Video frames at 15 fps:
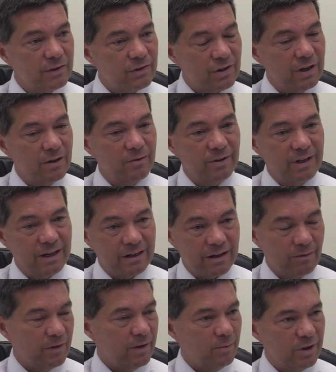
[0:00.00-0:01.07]
So yeah, I
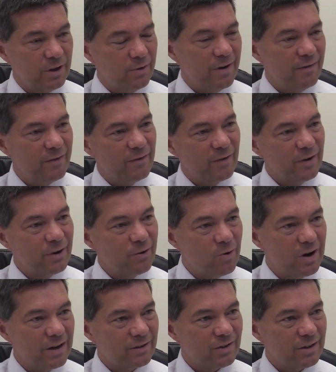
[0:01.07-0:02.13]
don't think we're going to have a very
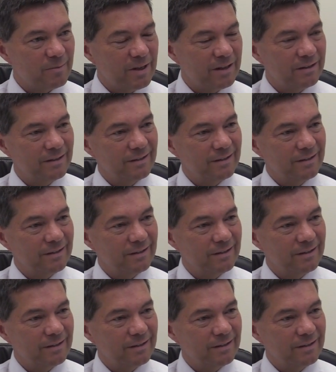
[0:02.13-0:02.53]
quiet summer.